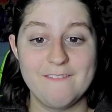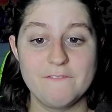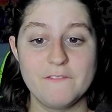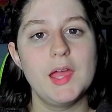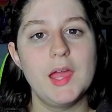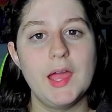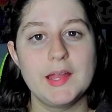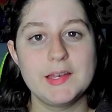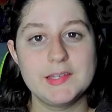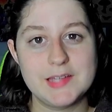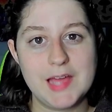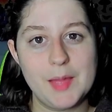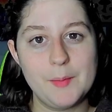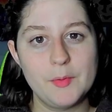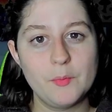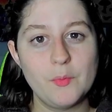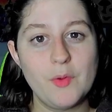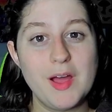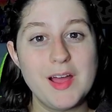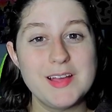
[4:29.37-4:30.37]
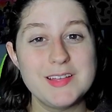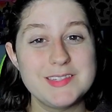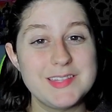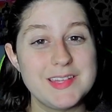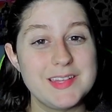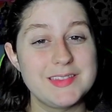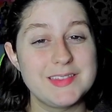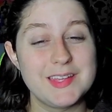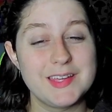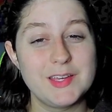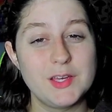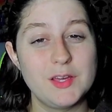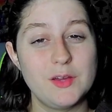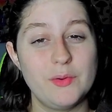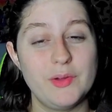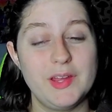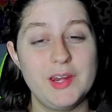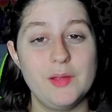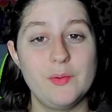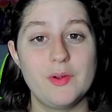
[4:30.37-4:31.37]
And diamond wise, they can go
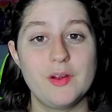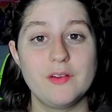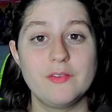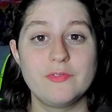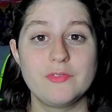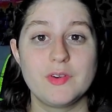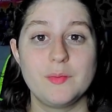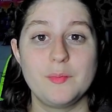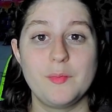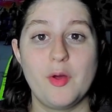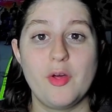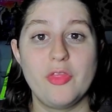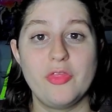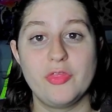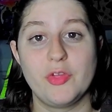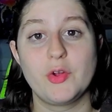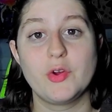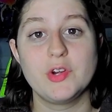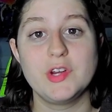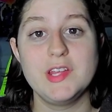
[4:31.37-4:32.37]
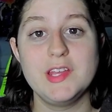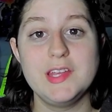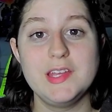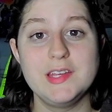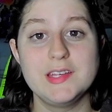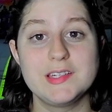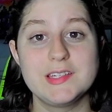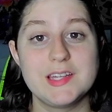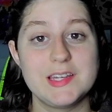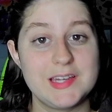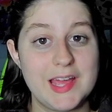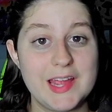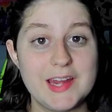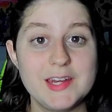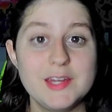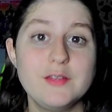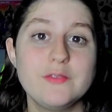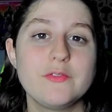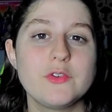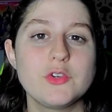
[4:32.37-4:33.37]
anywhere from 30 to
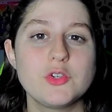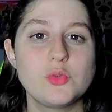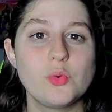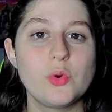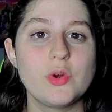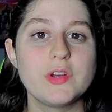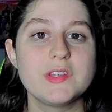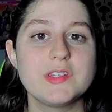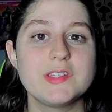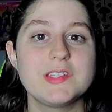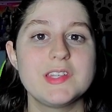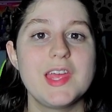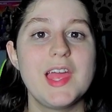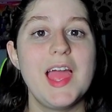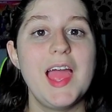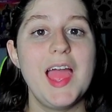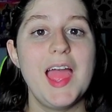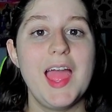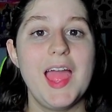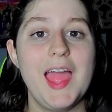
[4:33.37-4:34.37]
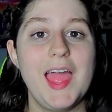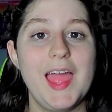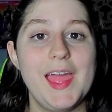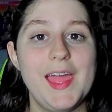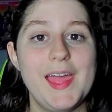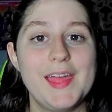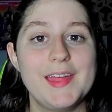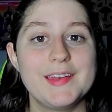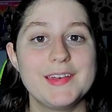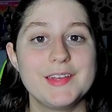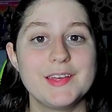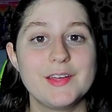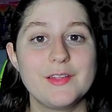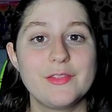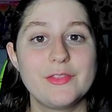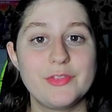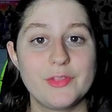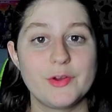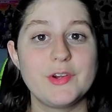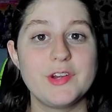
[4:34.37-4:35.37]
90 for shorts and
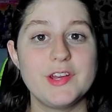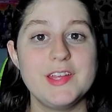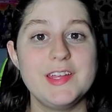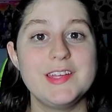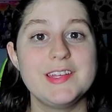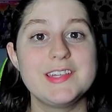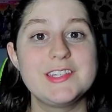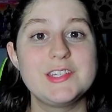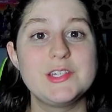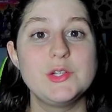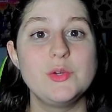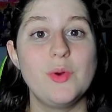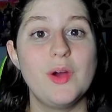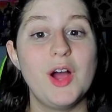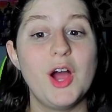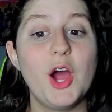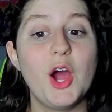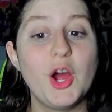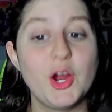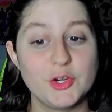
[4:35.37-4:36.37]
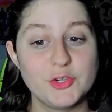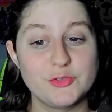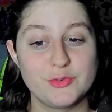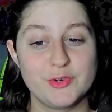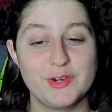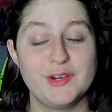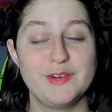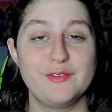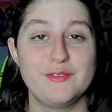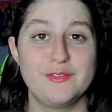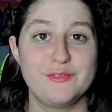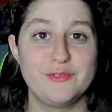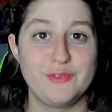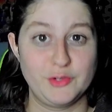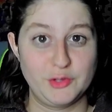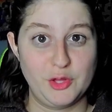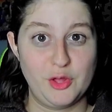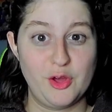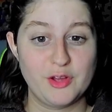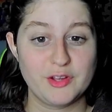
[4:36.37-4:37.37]
30 to 100 for
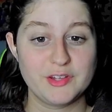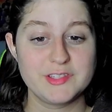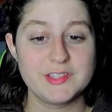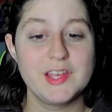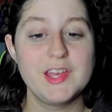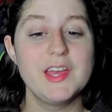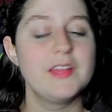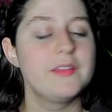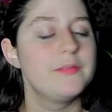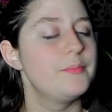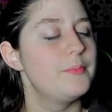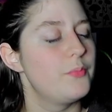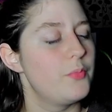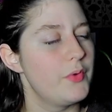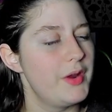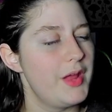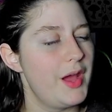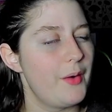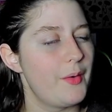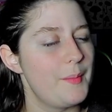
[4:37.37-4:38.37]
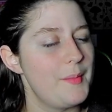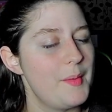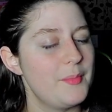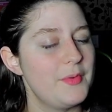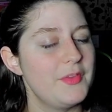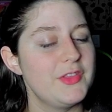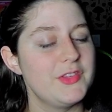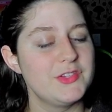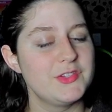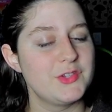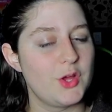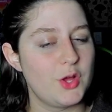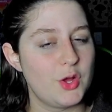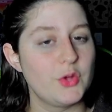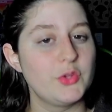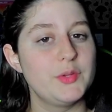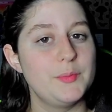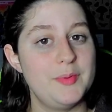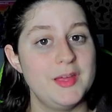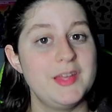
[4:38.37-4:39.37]
longs. Now, remember, this is
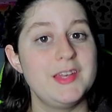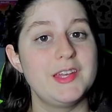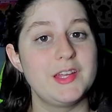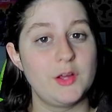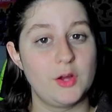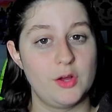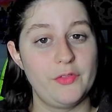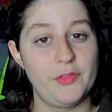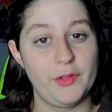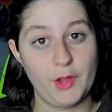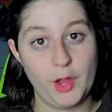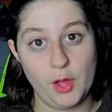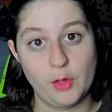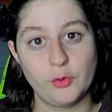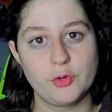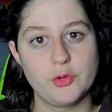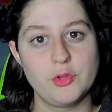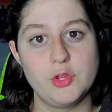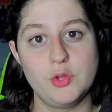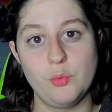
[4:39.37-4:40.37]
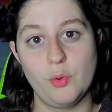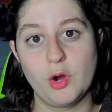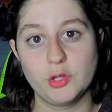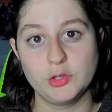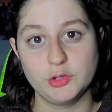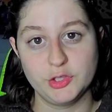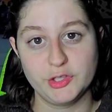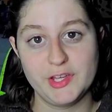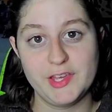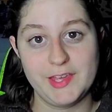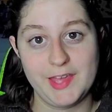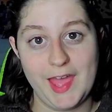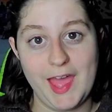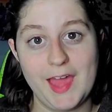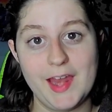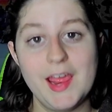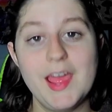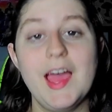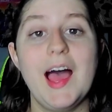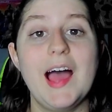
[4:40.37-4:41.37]
all depending on the color you are looking
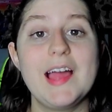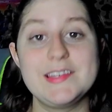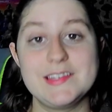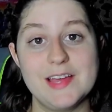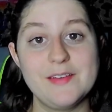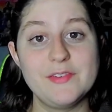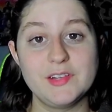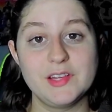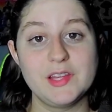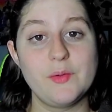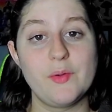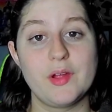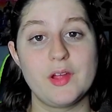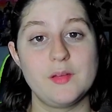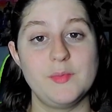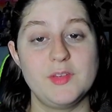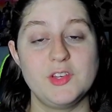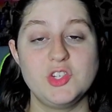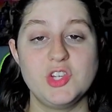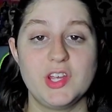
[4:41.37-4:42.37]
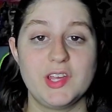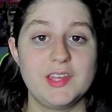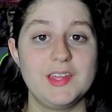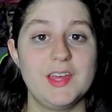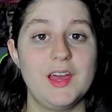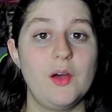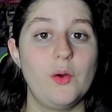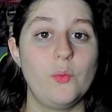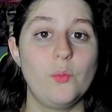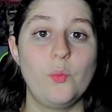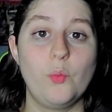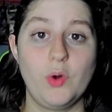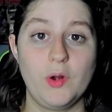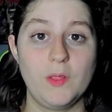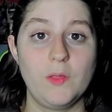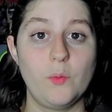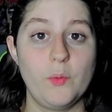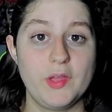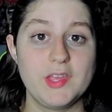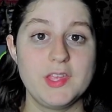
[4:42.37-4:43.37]
at. I definitely recommend checking out one of
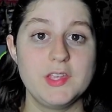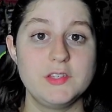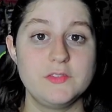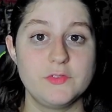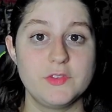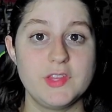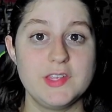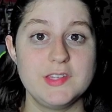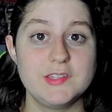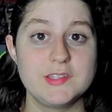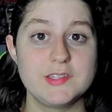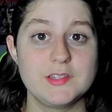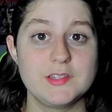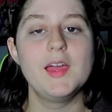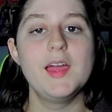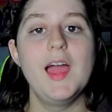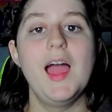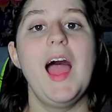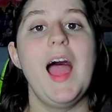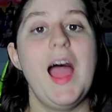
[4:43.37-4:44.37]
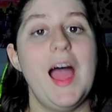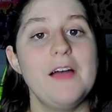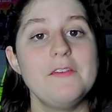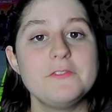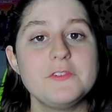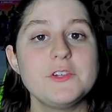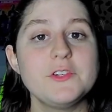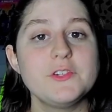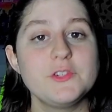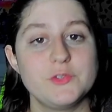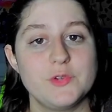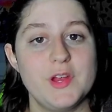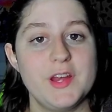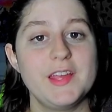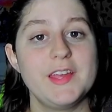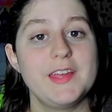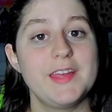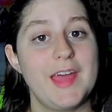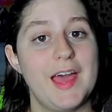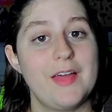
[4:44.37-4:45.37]
the wikis for these. After in
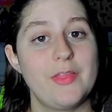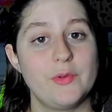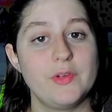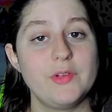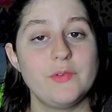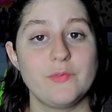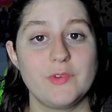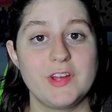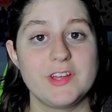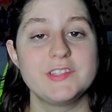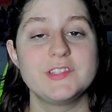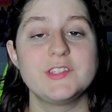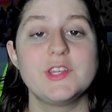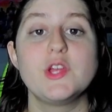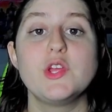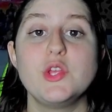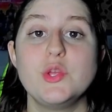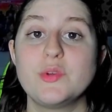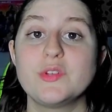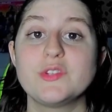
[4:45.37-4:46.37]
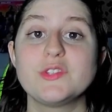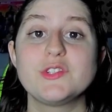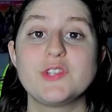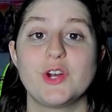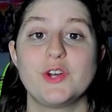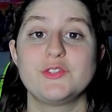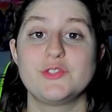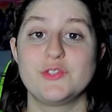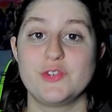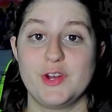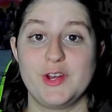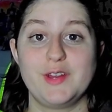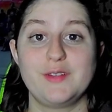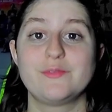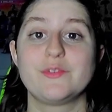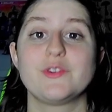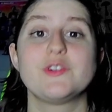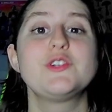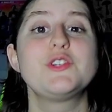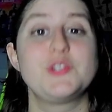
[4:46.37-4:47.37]
trading and gathering wrist, you can start trading
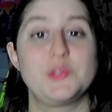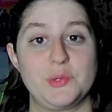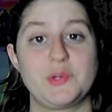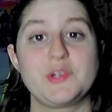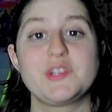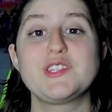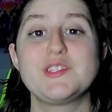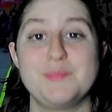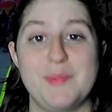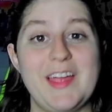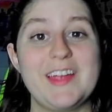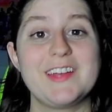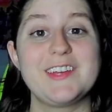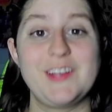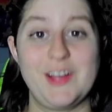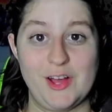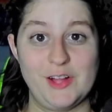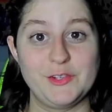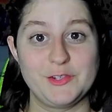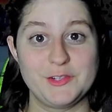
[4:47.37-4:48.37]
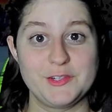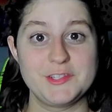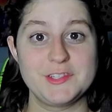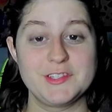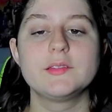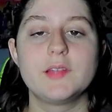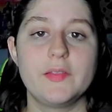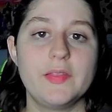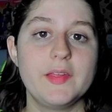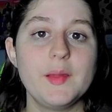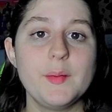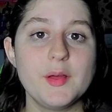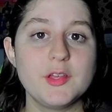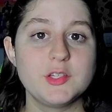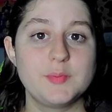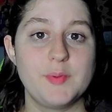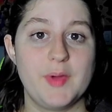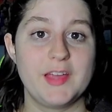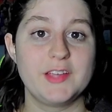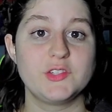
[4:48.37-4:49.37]
for short spike colors. The thing about
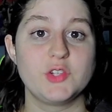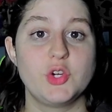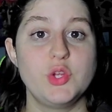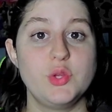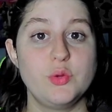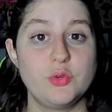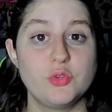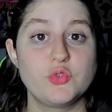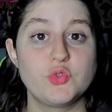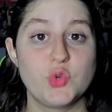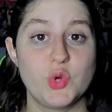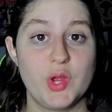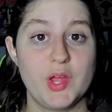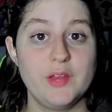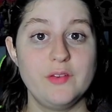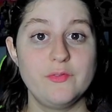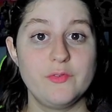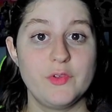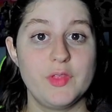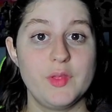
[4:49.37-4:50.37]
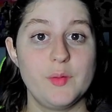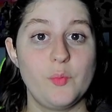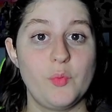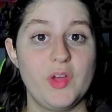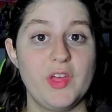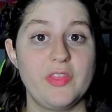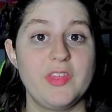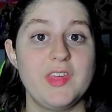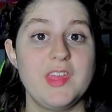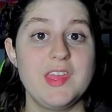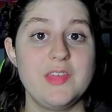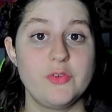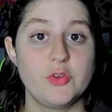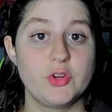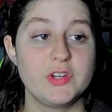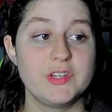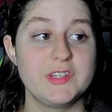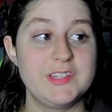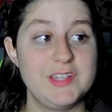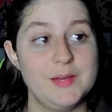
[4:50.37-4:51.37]
spikes are you can trade for them with
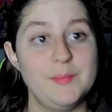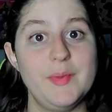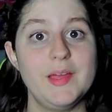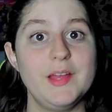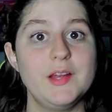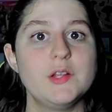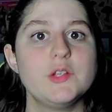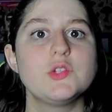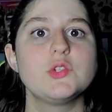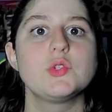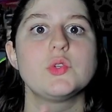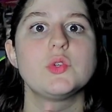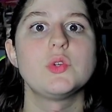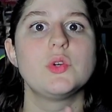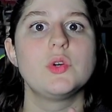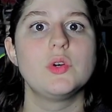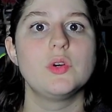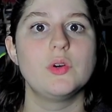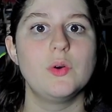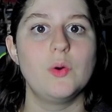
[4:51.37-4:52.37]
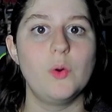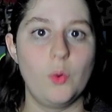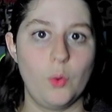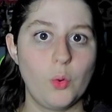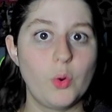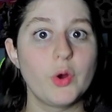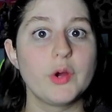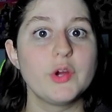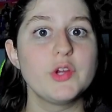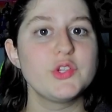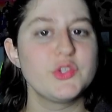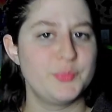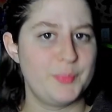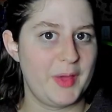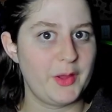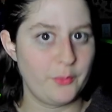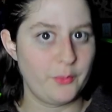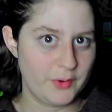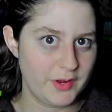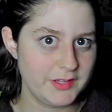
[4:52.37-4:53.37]
either den betas or
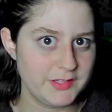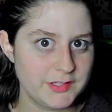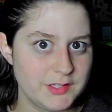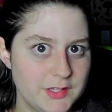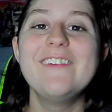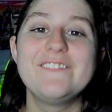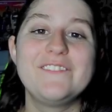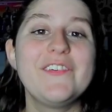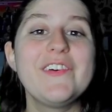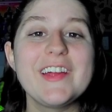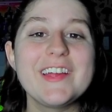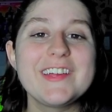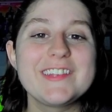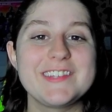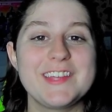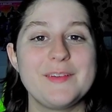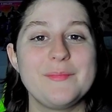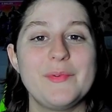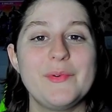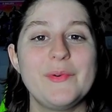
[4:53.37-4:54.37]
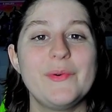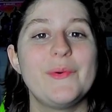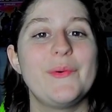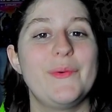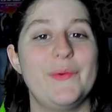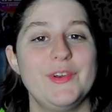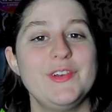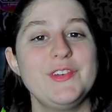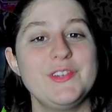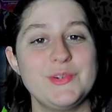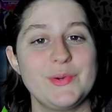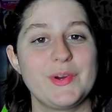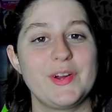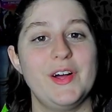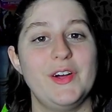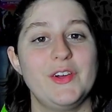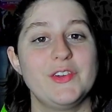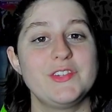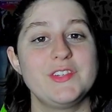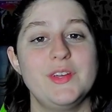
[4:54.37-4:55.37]
spike wrist. For example, orange short
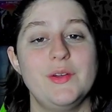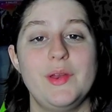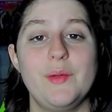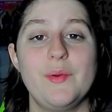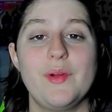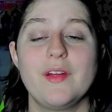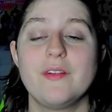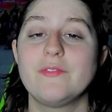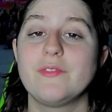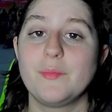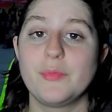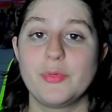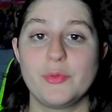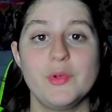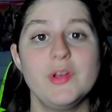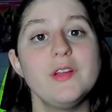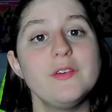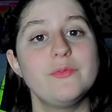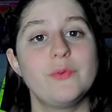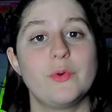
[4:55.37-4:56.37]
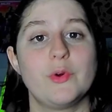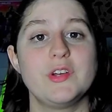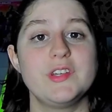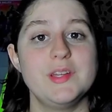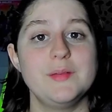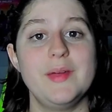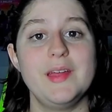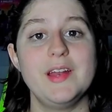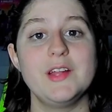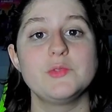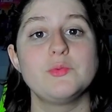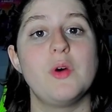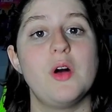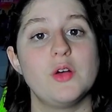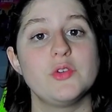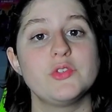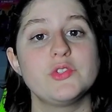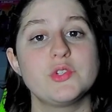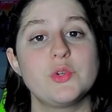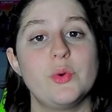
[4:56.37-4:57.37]
collars can go anywhere from 3 to 4 din betas while
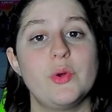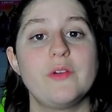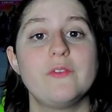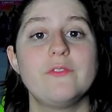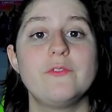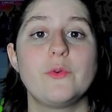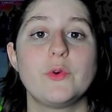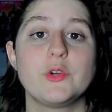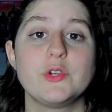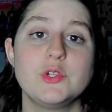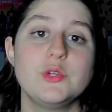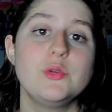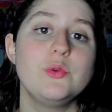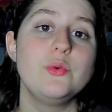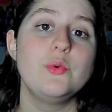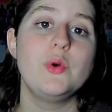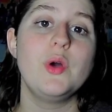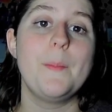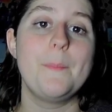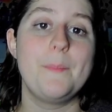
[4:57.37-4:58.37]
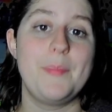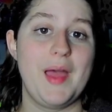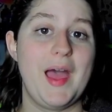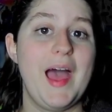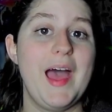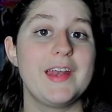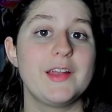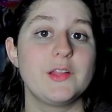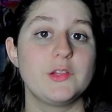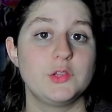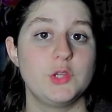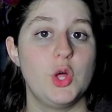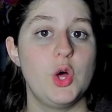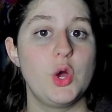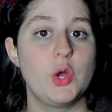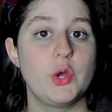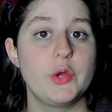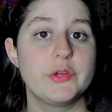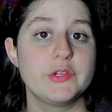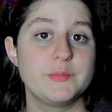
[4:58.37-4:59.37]
also going for 2 bad
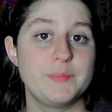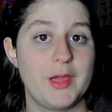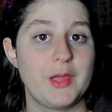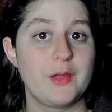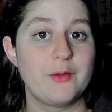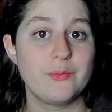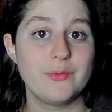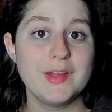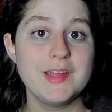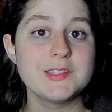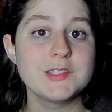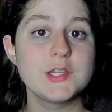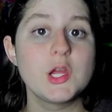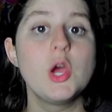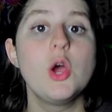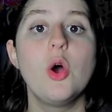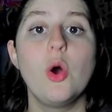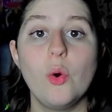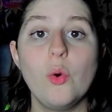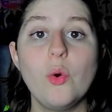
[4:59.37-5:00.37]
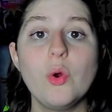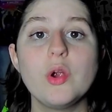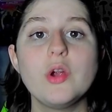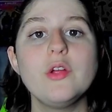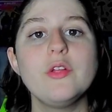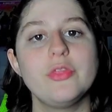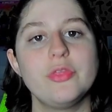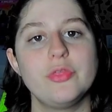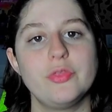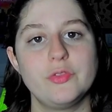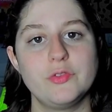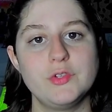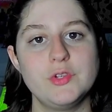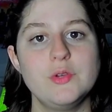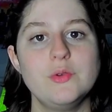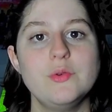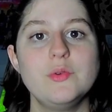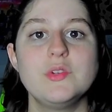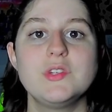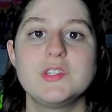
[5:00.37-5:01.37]
long spike wrist or
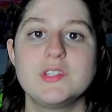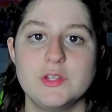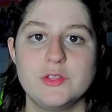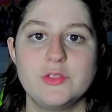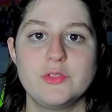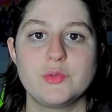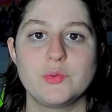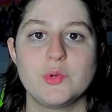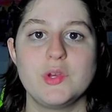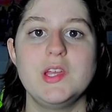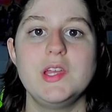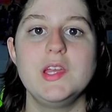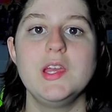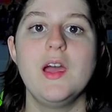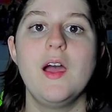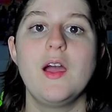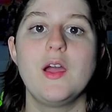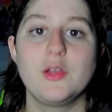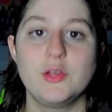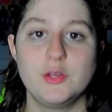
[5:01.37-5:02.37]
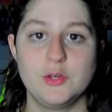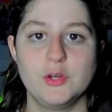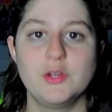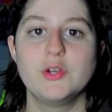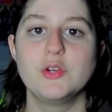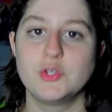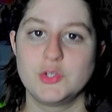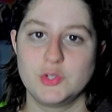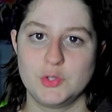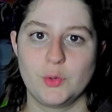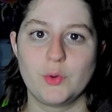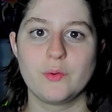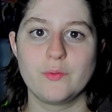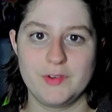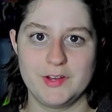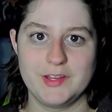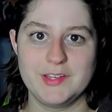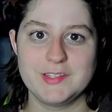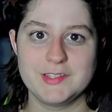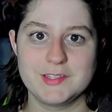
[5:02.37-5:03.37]
2 to 3 good short
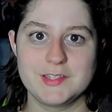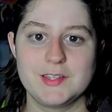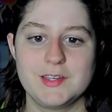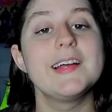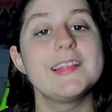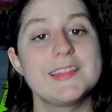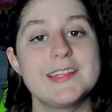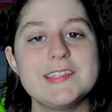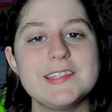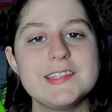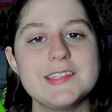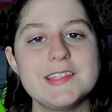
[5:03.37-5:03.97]
wrist. This is the